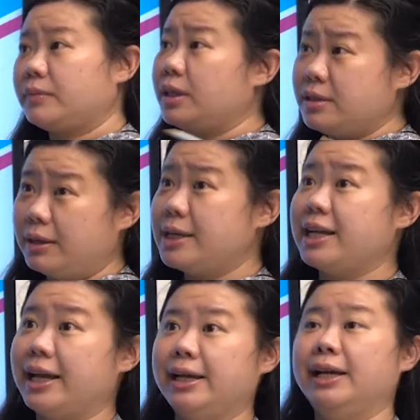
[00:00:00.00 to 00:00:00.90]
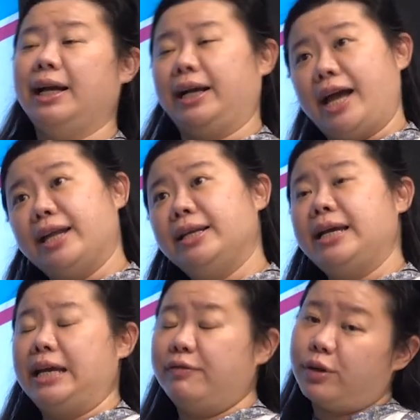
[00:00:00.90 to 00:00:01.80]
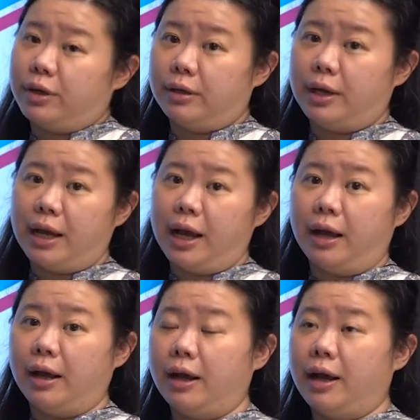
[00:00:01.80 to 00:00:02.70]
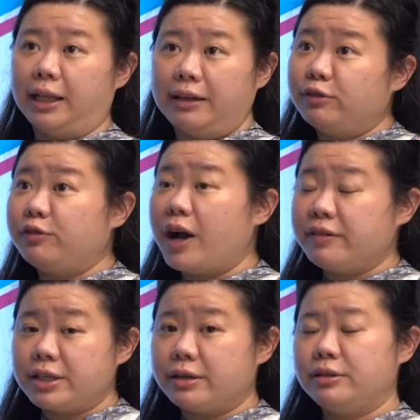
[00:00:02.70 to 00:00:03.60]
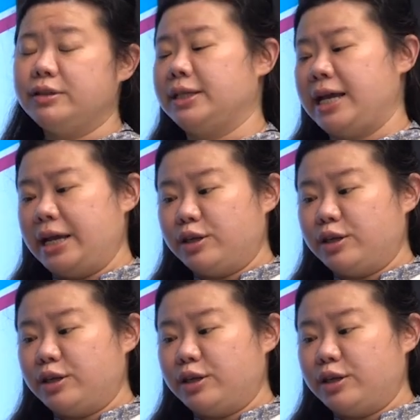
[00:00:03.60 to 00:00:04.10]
So let's say, again, if you're a level 5 student,